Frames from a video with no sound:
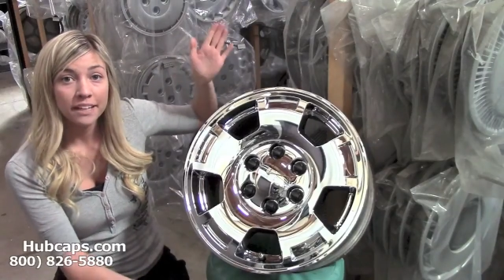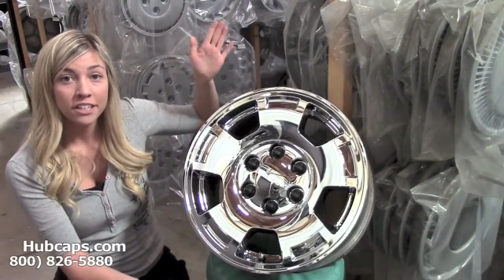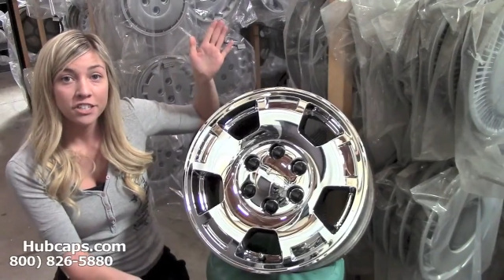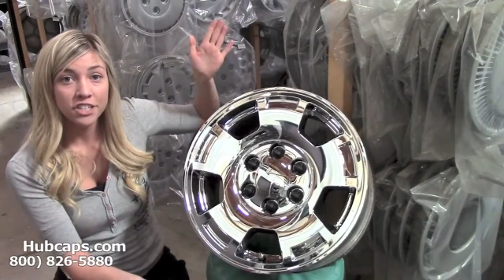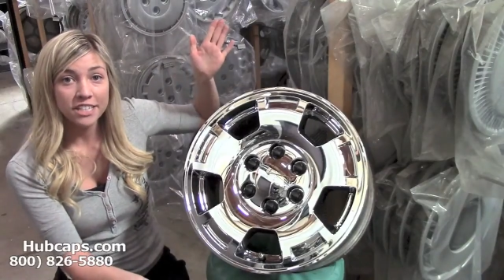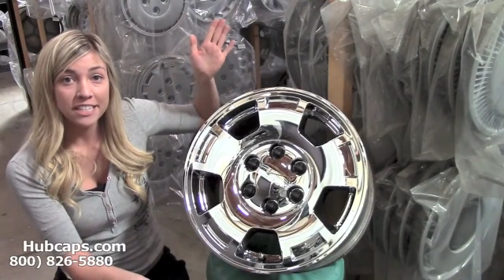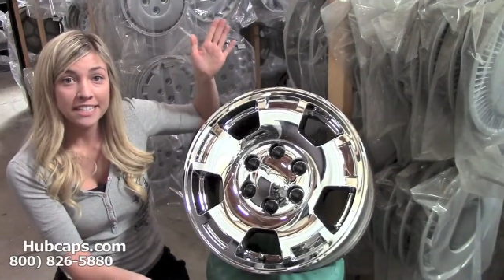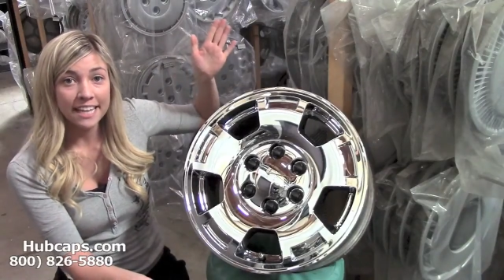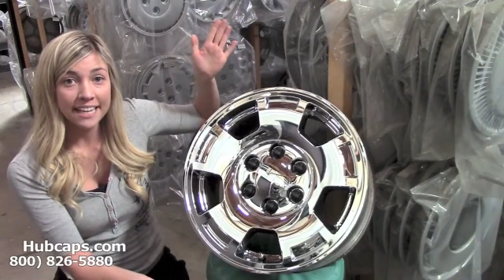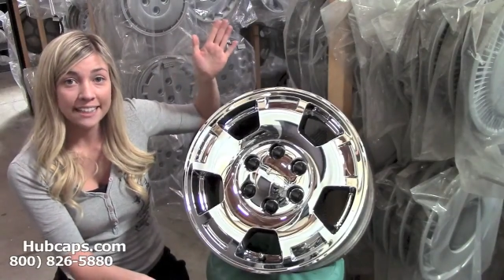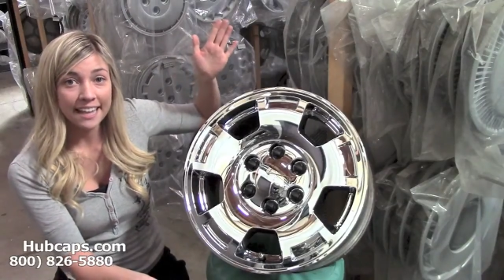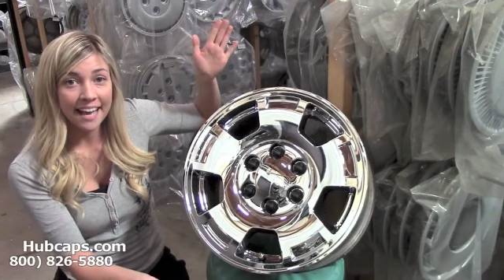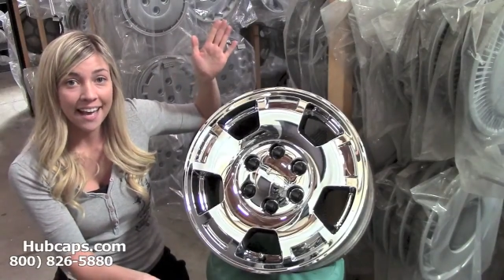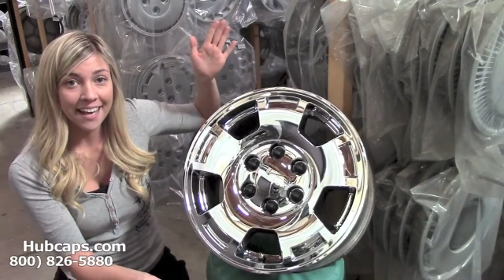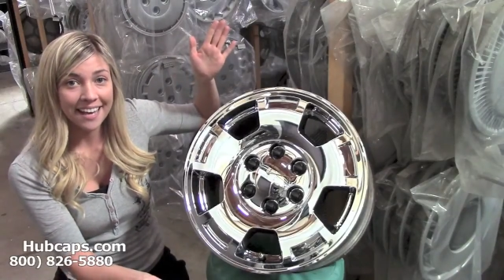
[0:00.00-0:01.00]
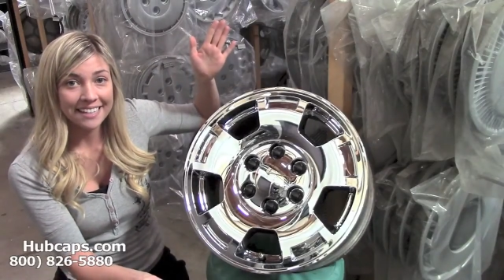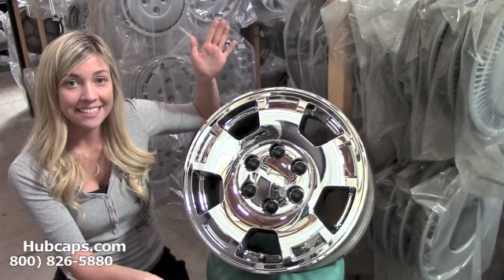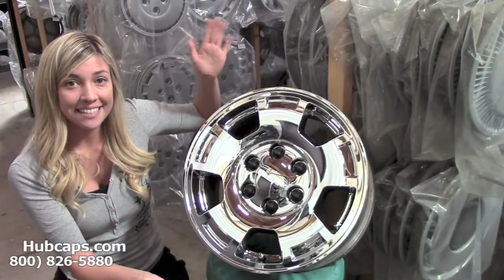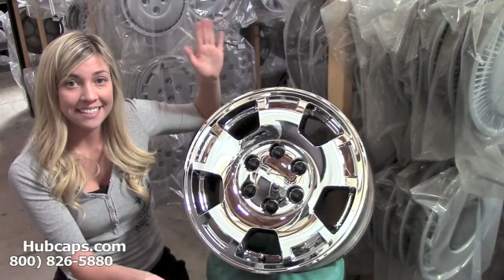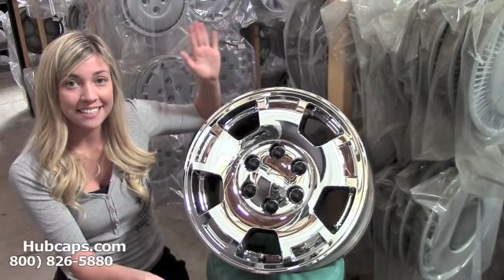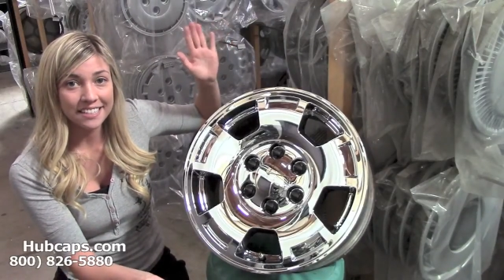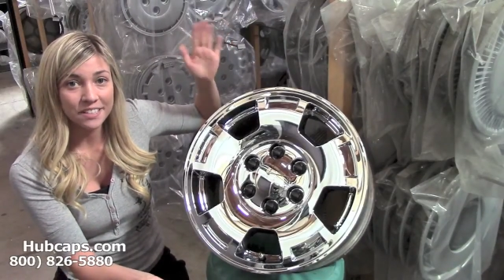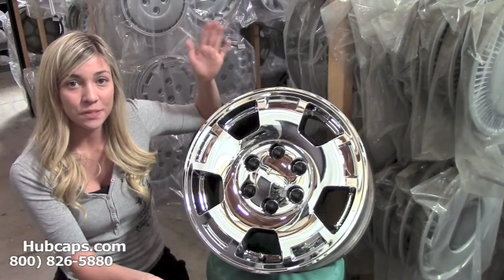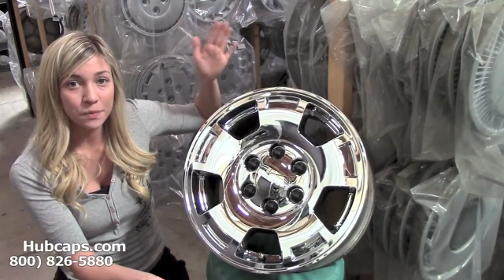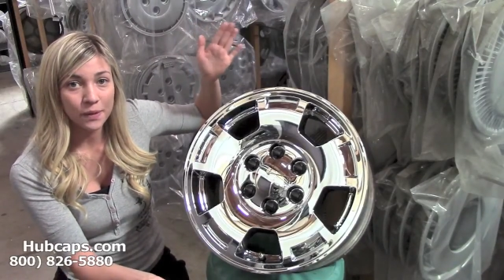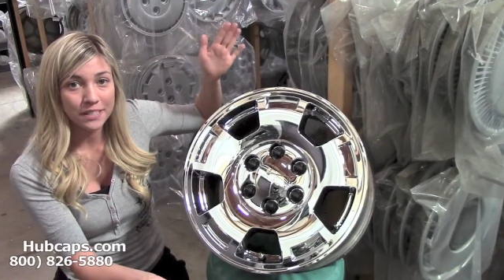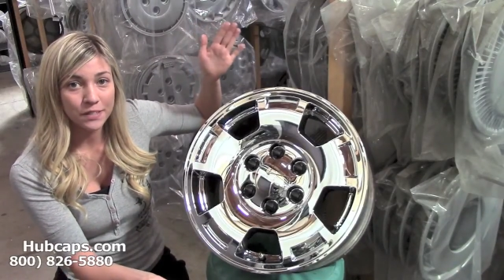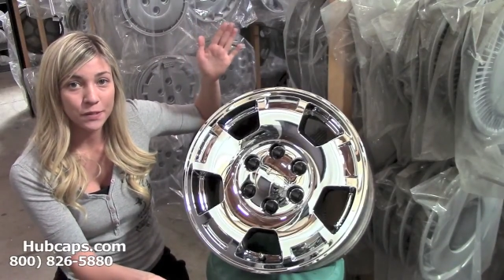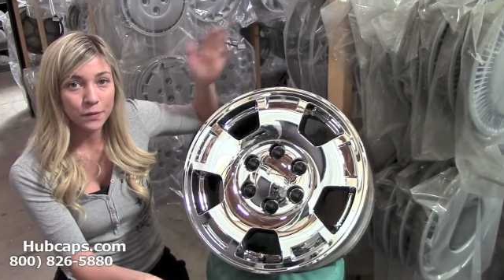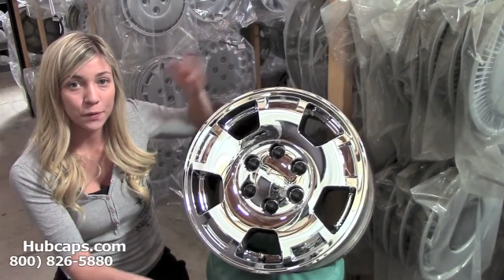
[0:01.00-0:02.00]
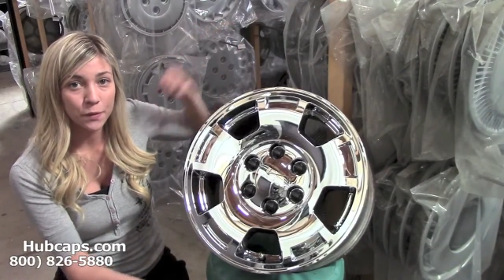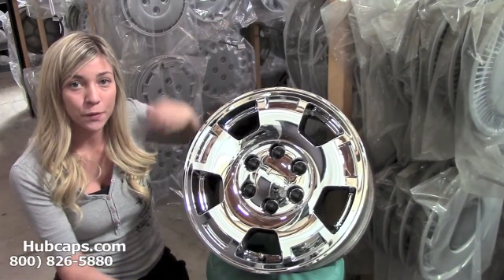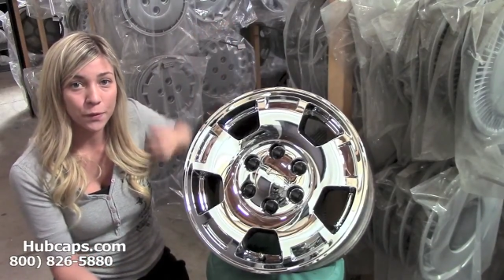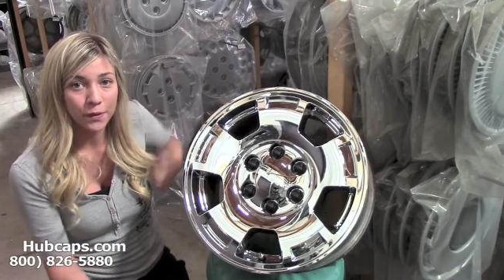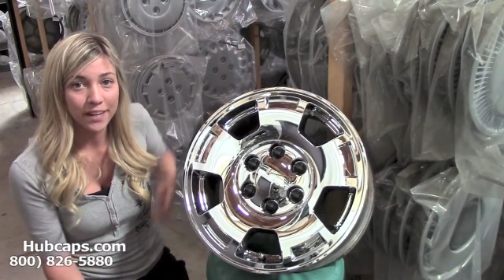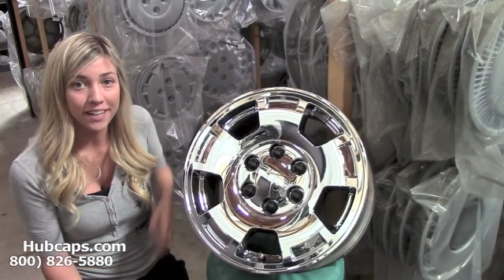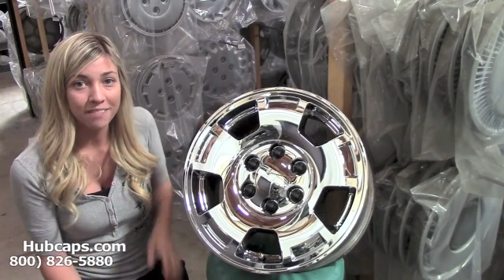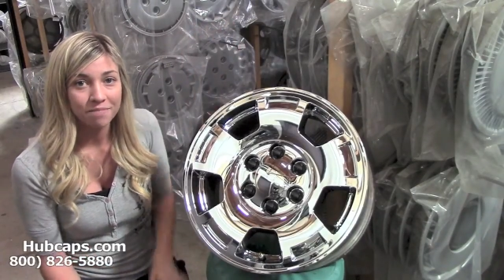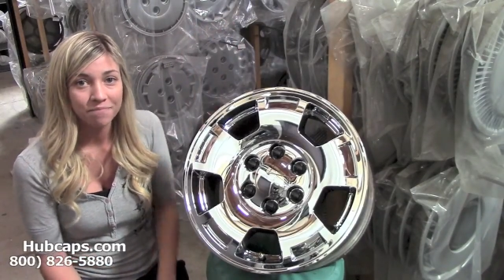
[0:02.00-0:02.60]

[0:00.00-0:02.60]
Just like that, as easy as one, two, three.